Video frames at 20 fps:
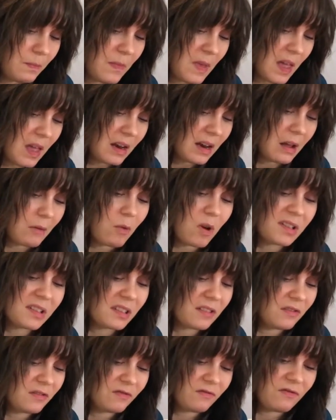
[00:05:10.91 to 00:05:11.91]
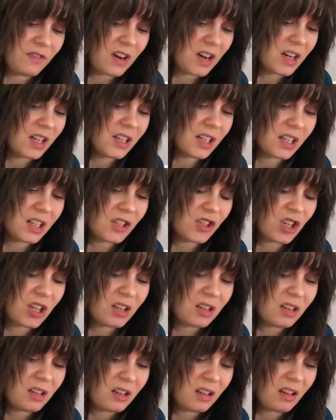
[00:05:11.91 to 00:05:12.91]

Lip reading: and I wasn't very diligent